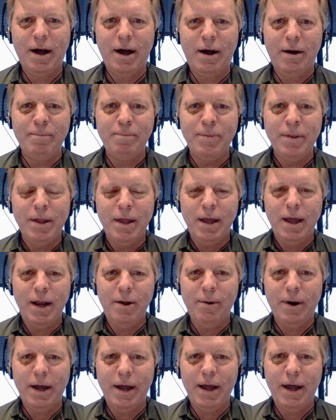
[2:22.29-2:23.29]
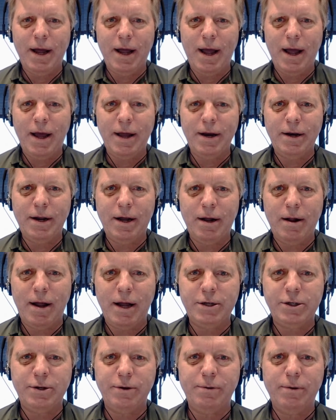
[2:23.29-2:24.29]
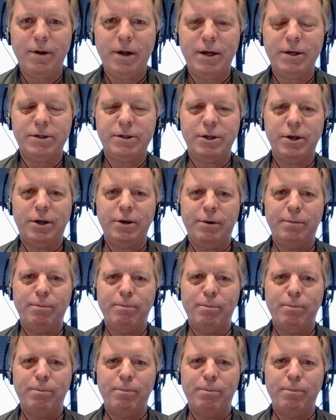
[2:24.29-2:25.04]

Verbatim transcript: Um, anyway, and uh, as you, as uh,